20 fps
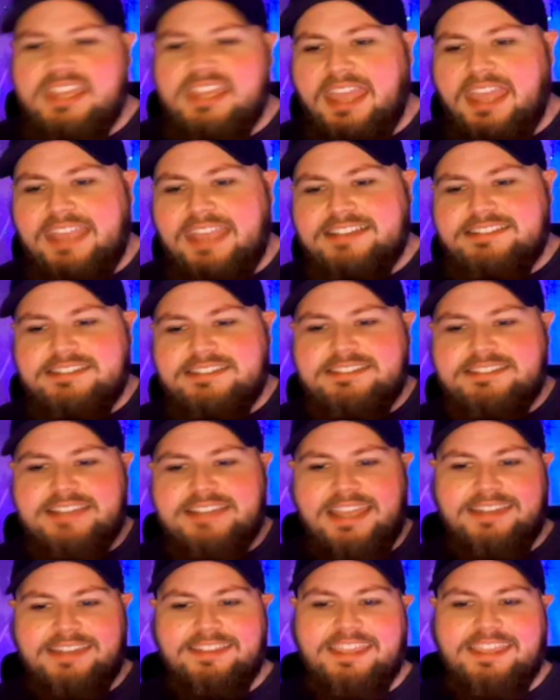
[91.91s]
Aces,
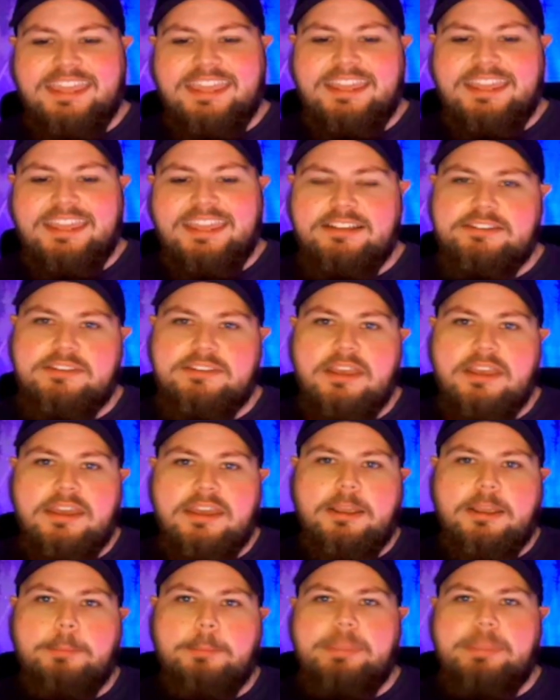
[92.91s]
and the Kings
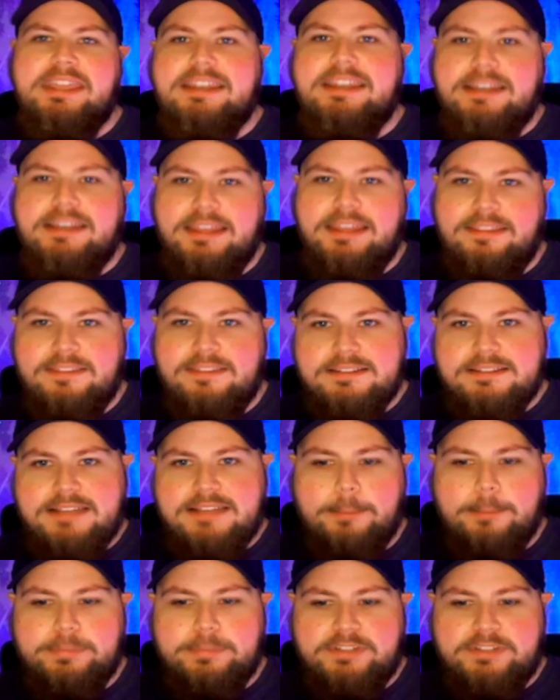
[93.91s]
competed in this
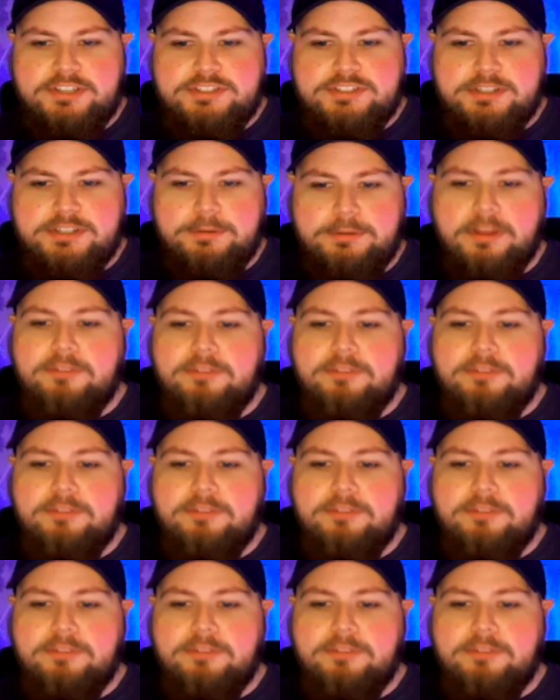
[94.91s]
competition.